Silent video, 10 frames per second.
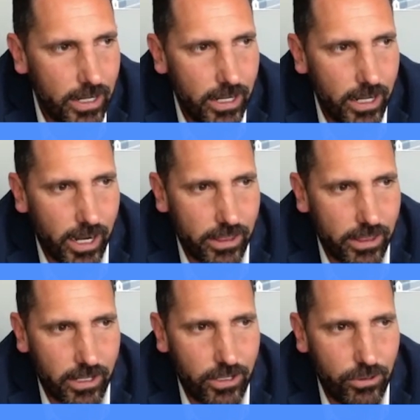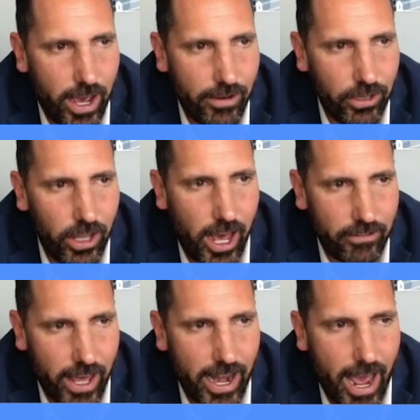And I think you have a lot
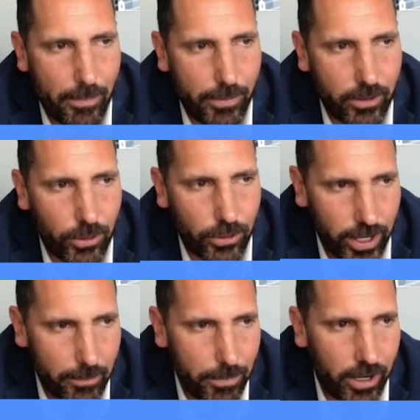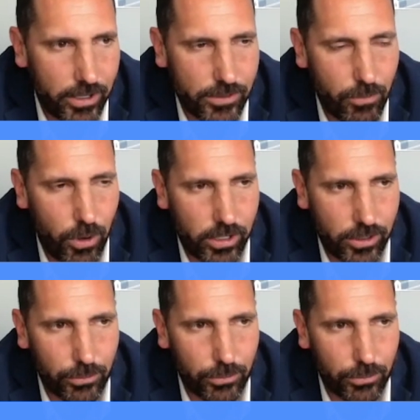of that happening with grandparents wanting
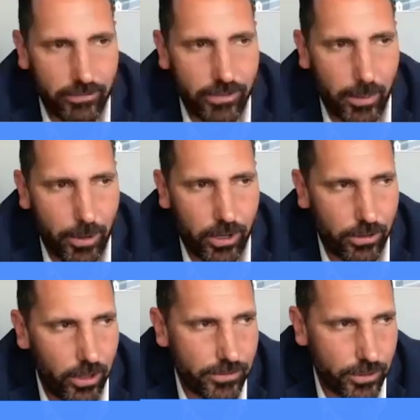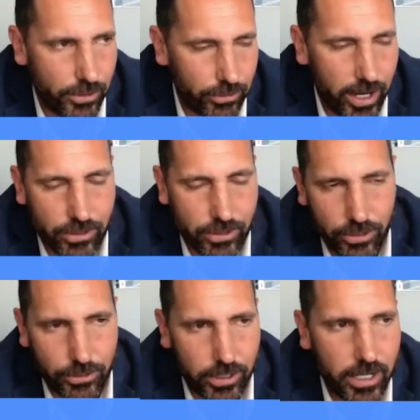to relive that part of their lives with their
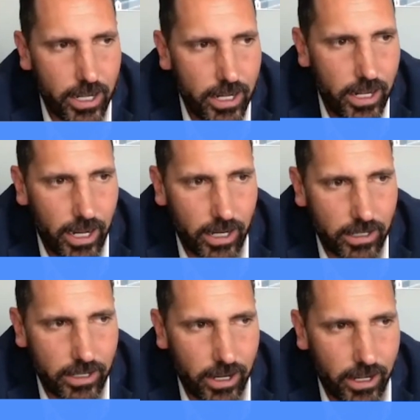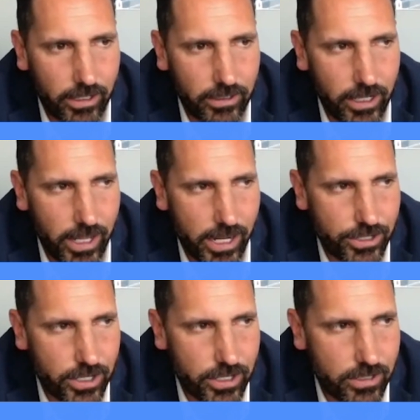grandchildren. And that's
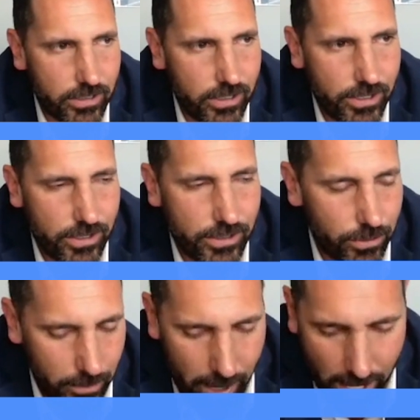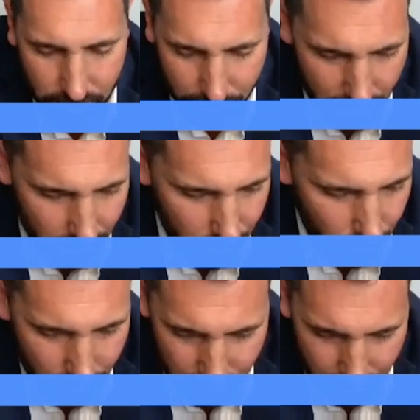just sort of the magic of being on the
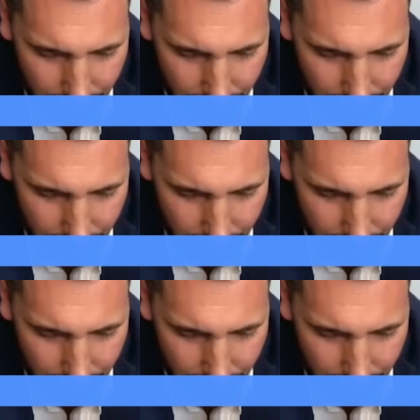water,